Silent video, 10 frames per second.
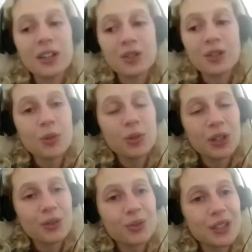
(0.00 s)
of morning
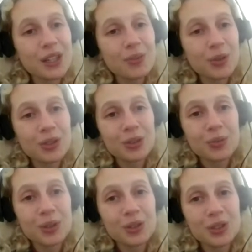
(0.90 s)
routine
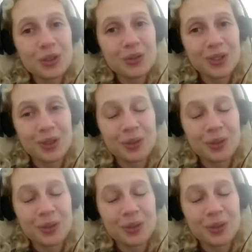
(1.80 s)
would you do?